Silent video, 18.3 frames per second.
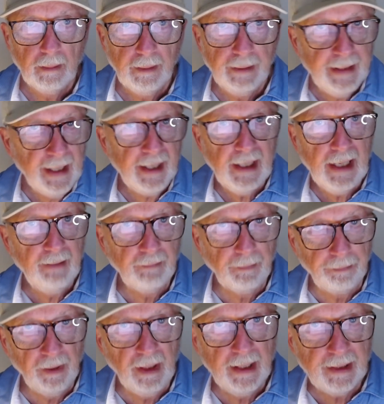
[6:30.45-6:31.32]
You got to have
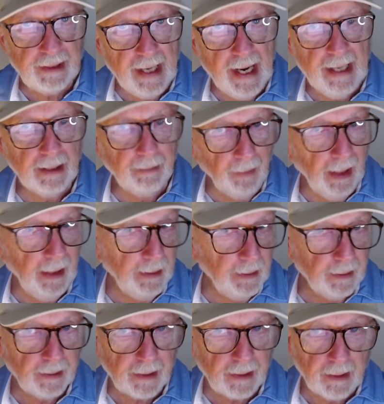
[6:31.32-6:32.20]
a plus and a
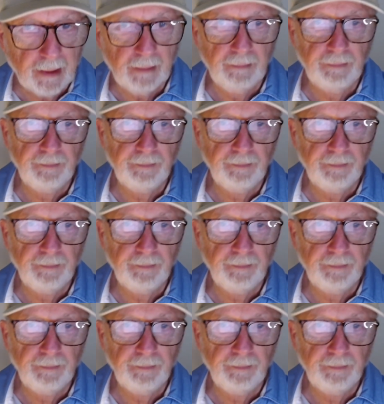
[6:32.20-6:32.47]
minus.